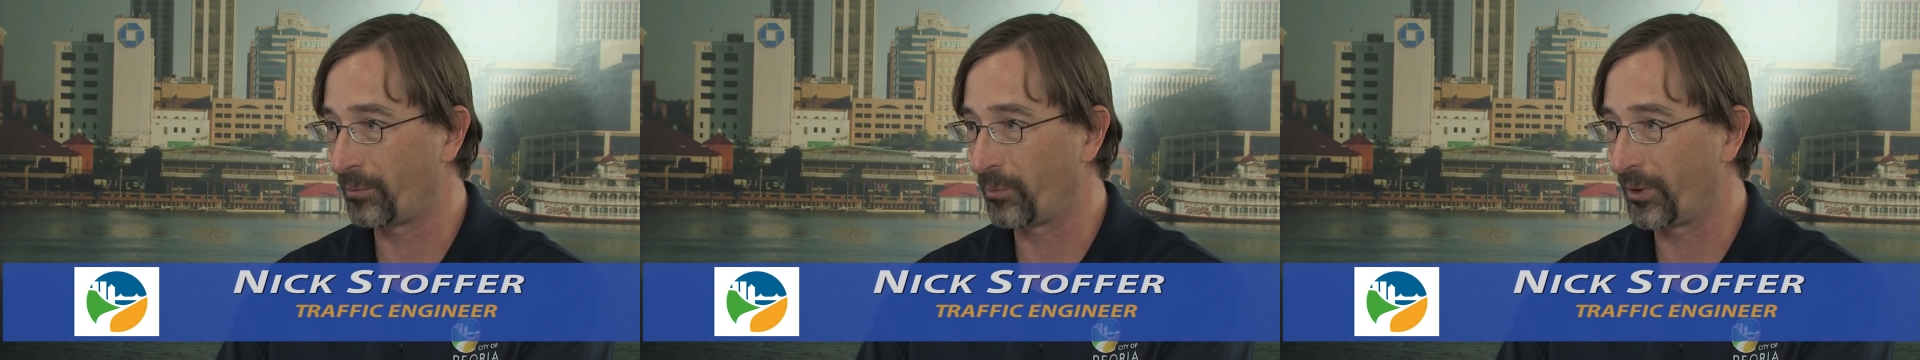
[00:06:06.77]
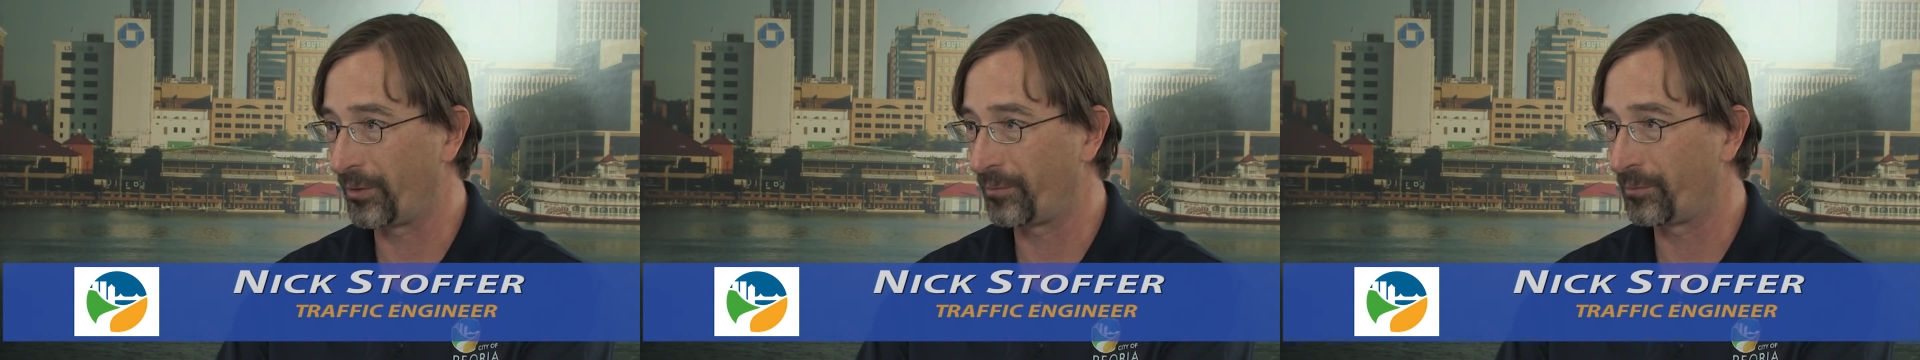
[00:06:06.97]

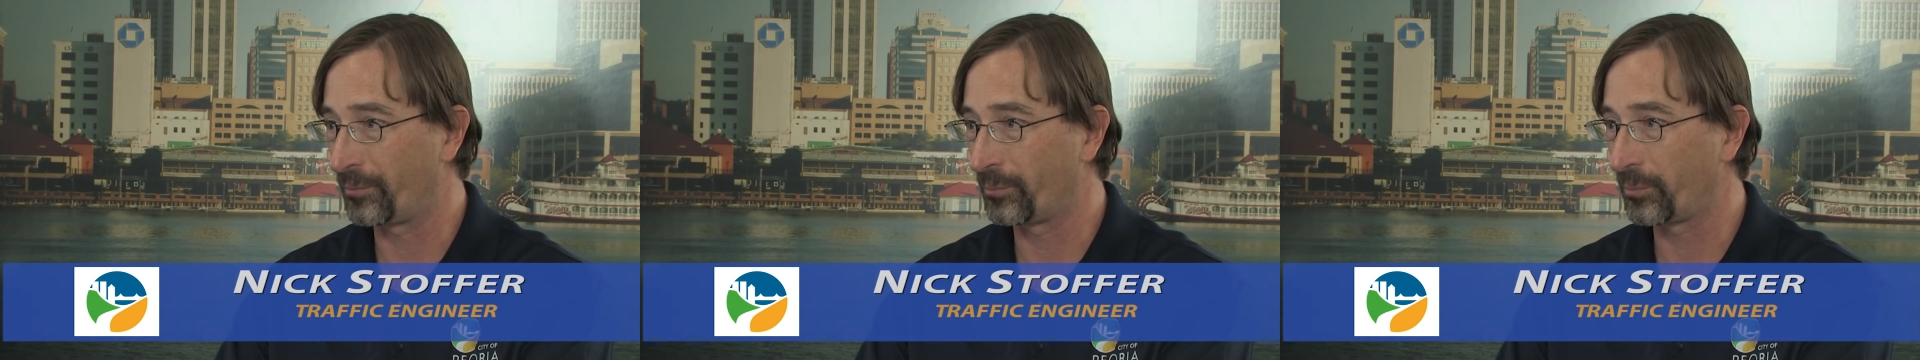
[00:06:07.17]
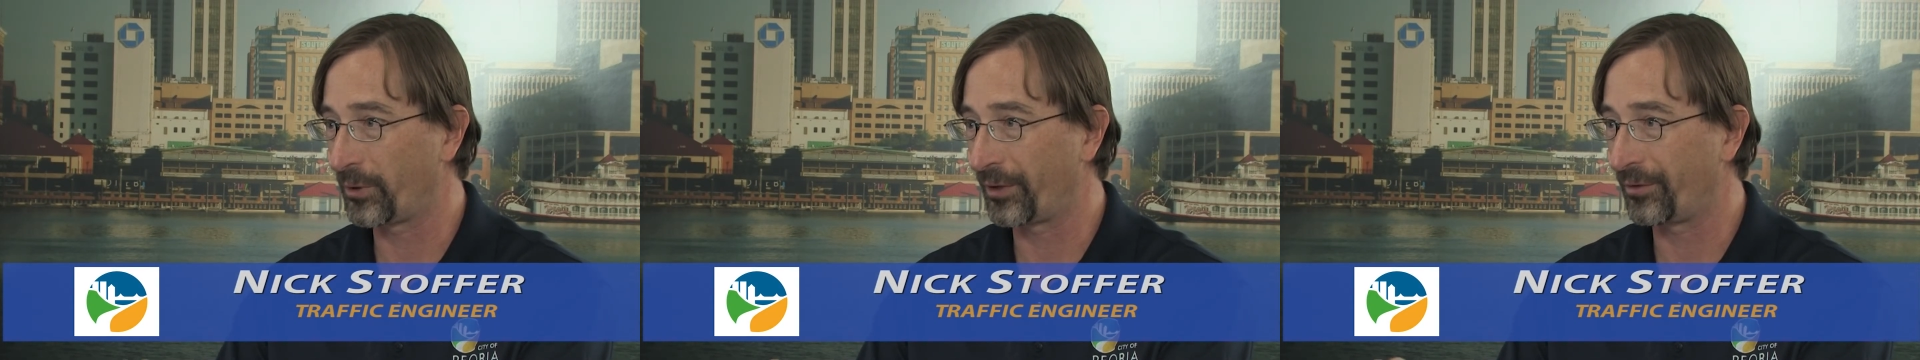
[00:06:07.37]
We've
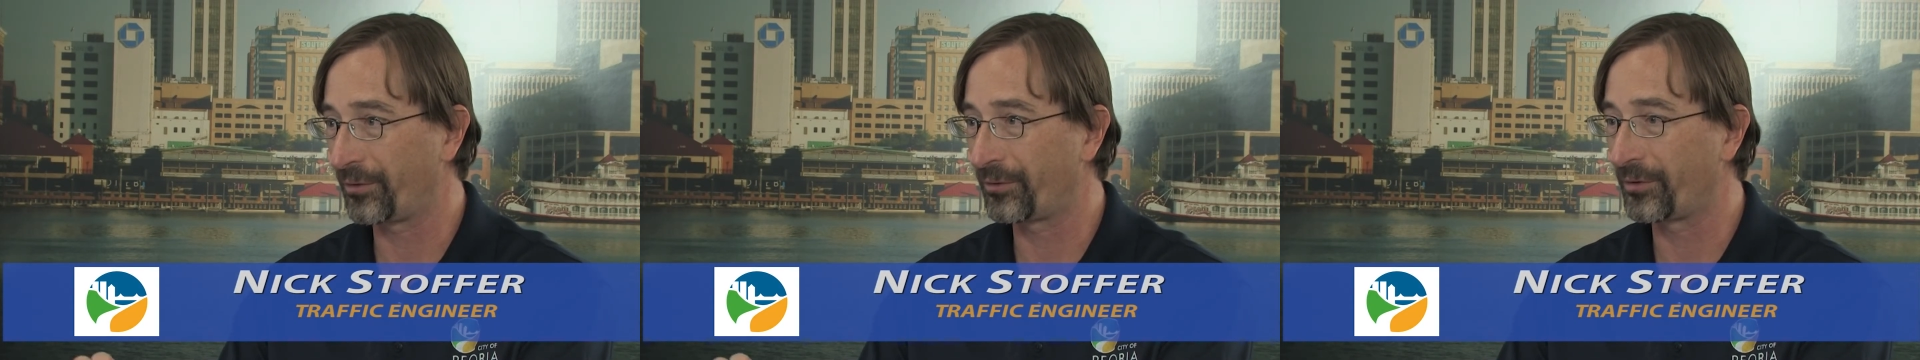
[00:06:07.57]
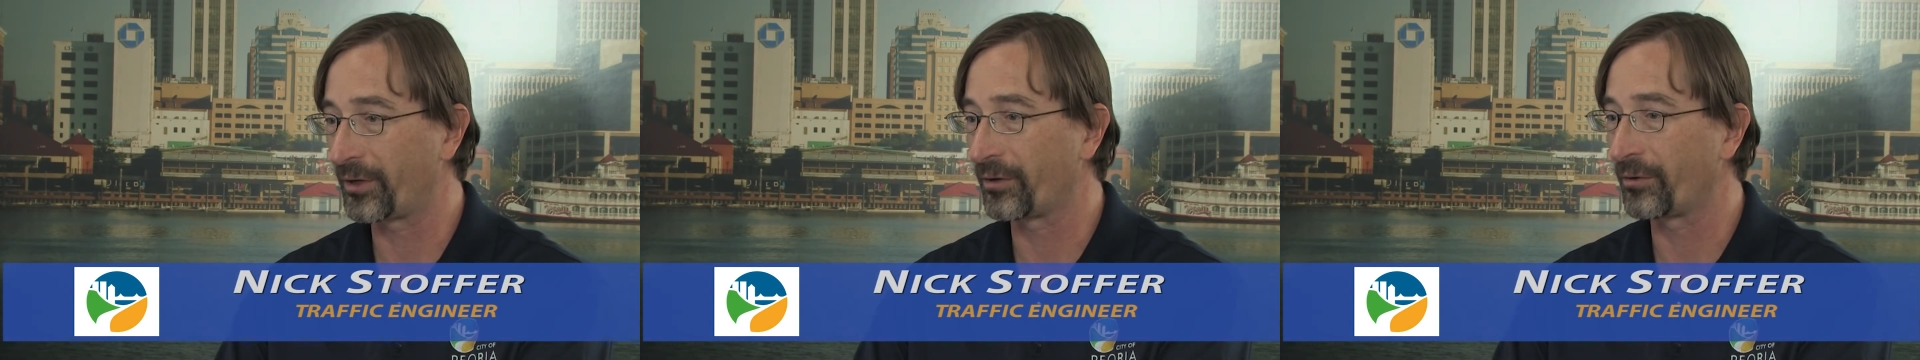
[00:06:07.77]

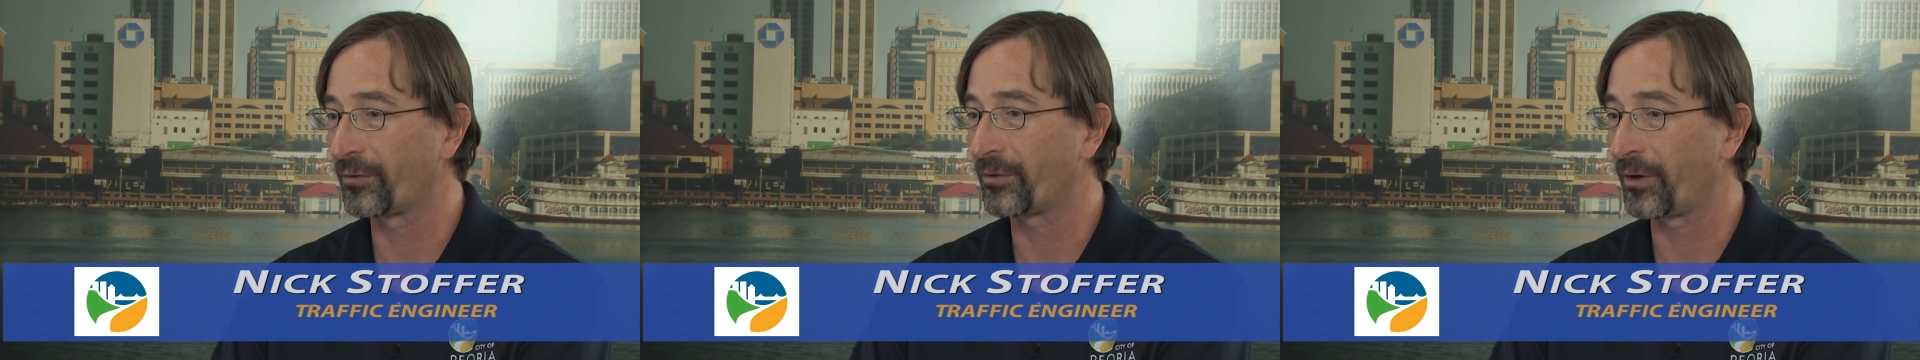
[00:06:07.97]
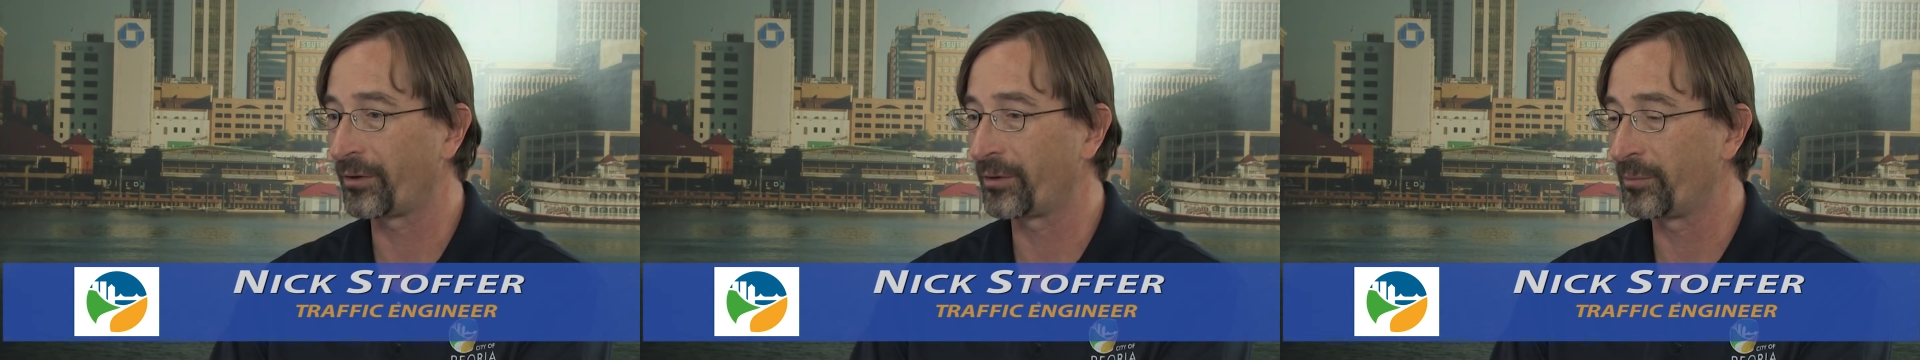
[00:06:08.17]
placed
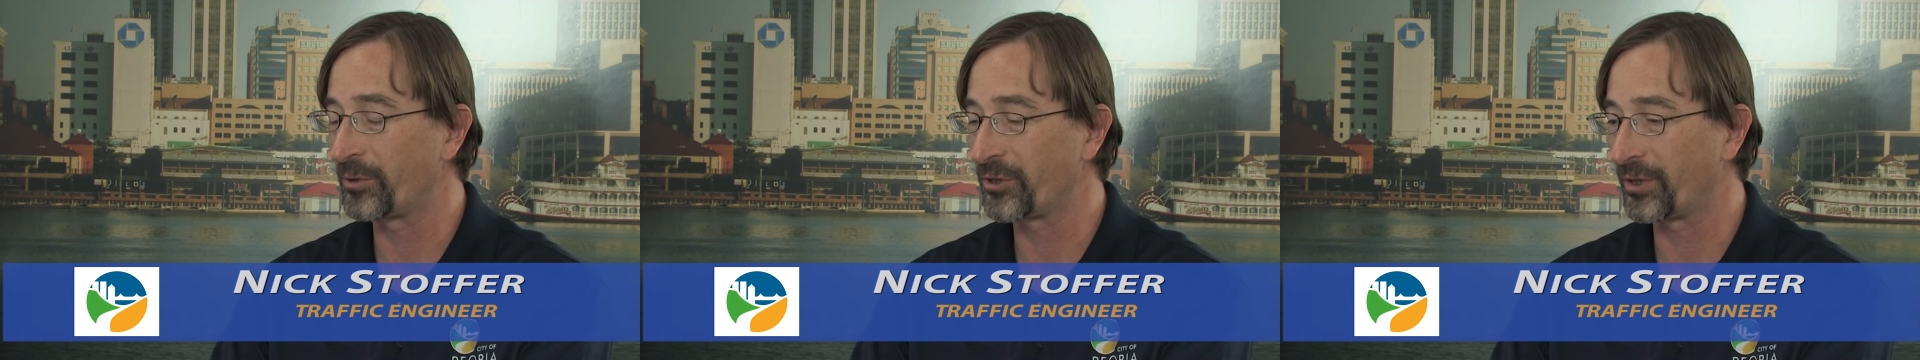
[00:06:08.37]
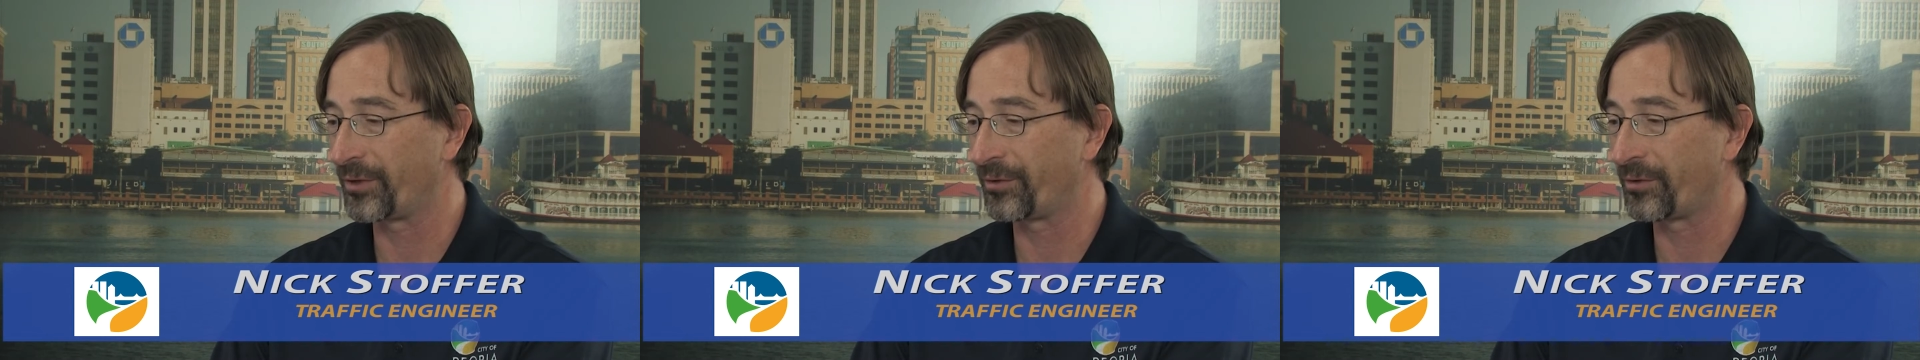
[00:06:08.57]
stickers on the
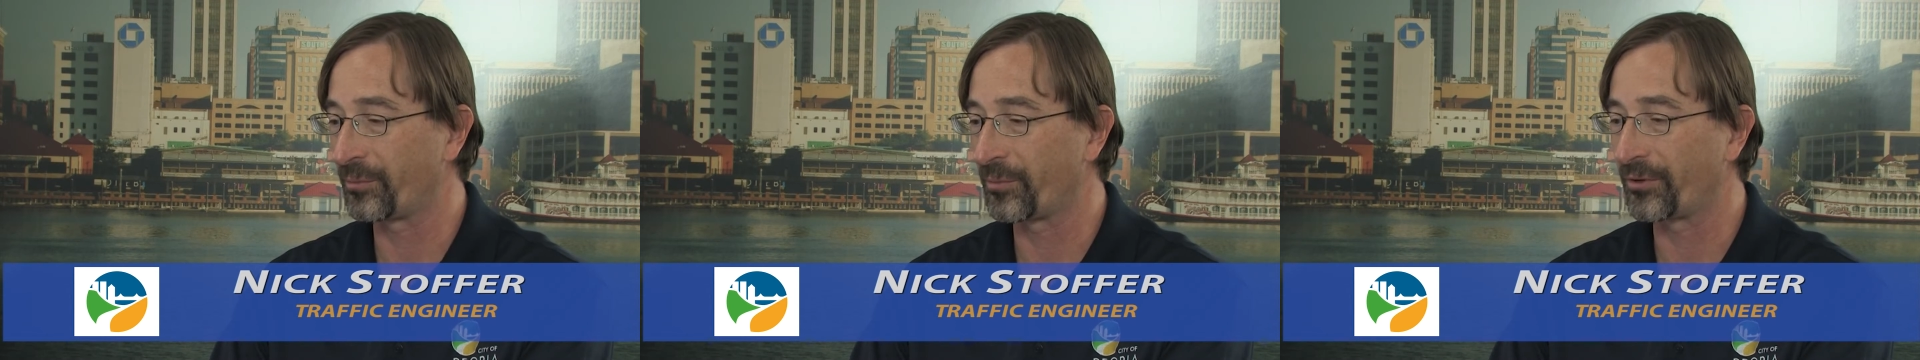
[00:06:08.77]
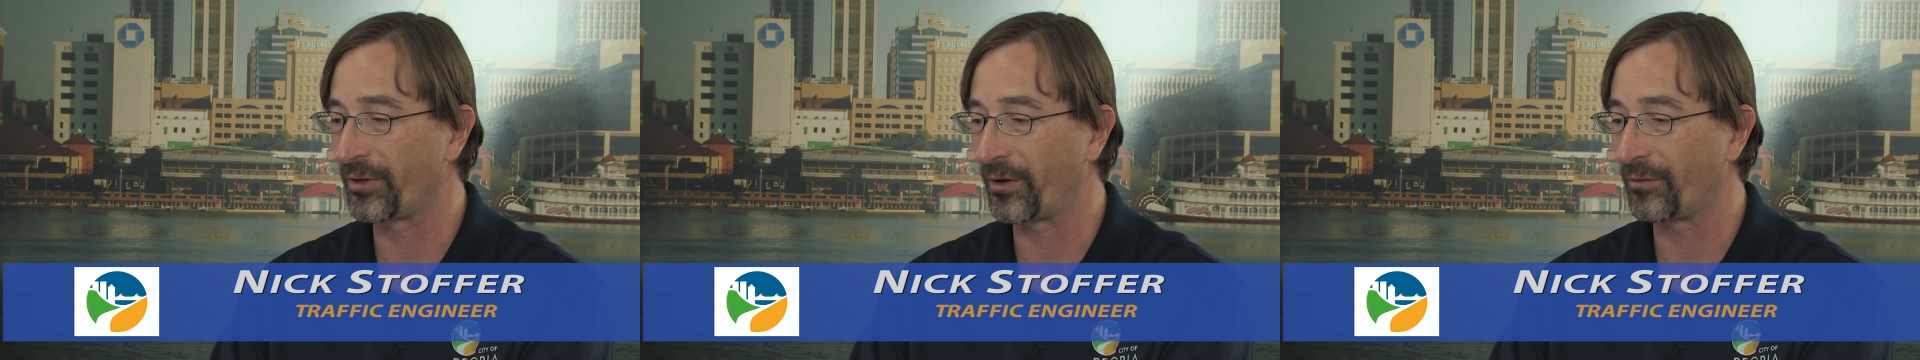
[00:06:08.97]
machines
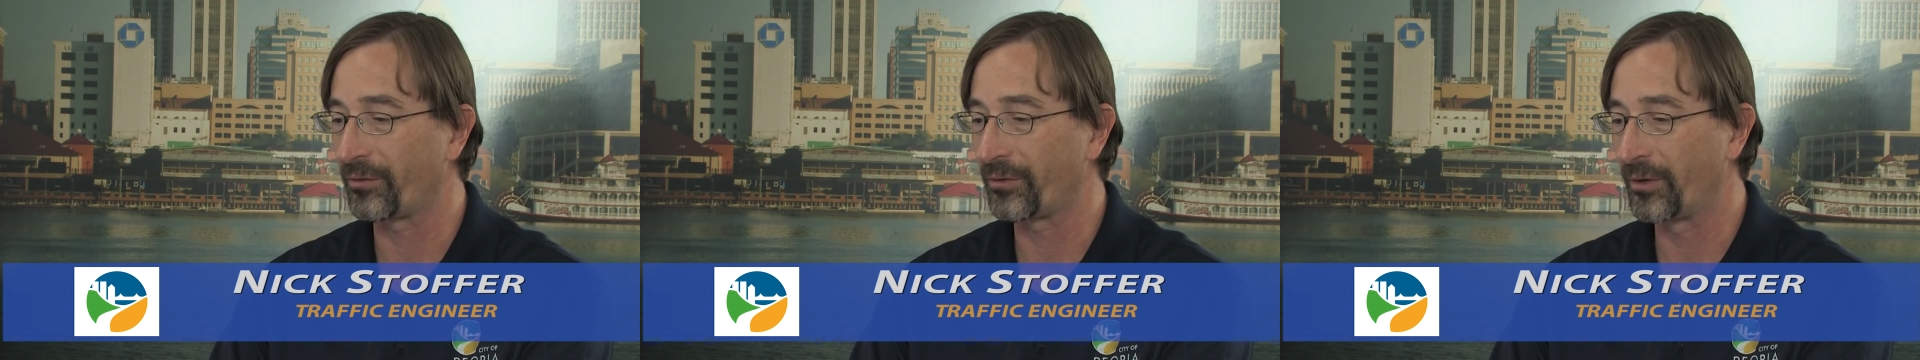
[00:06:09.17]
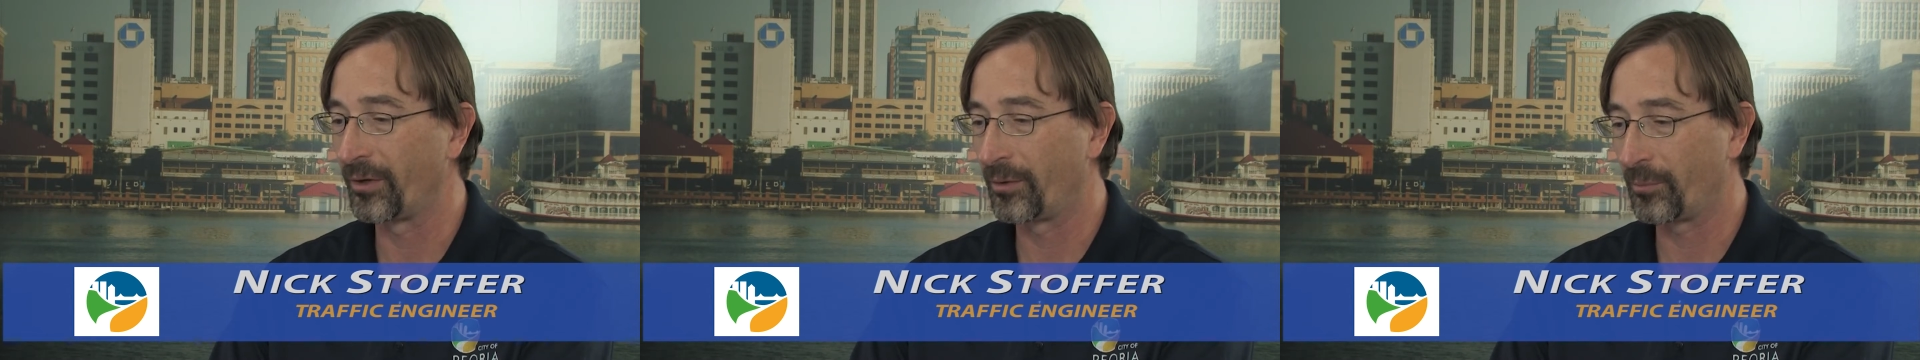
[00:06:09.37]

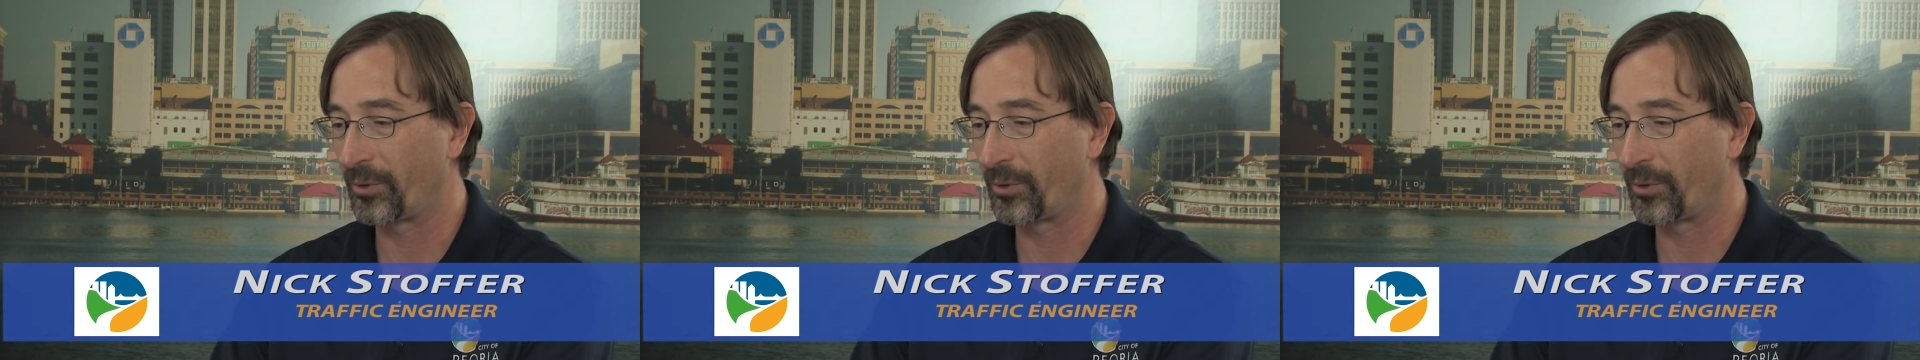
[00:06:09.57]
themselves,